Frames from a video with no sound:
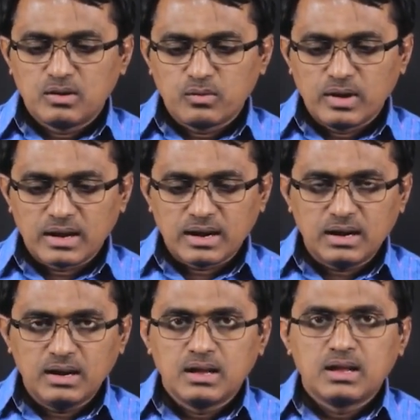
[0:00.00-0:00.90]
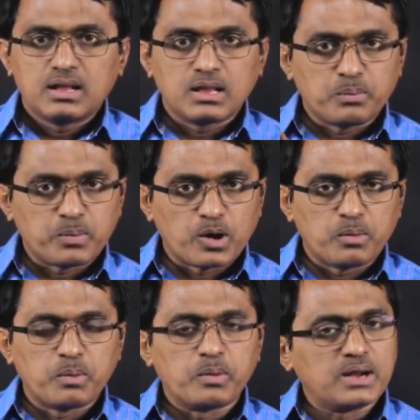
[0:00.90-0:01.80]
we will get the
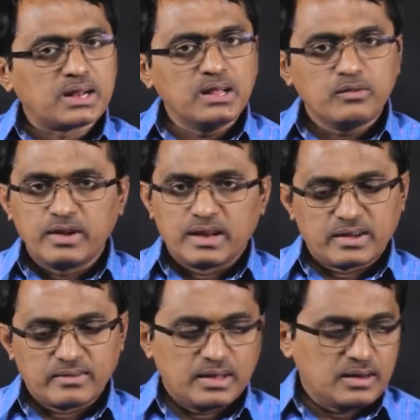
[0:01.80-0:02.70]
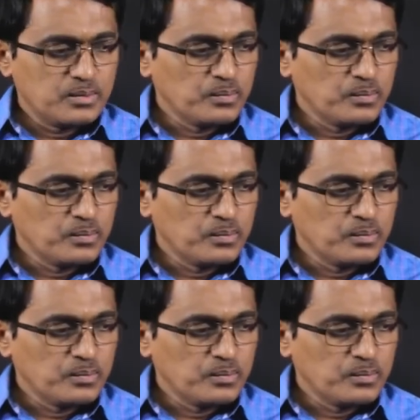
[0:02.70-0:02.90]
probability we require.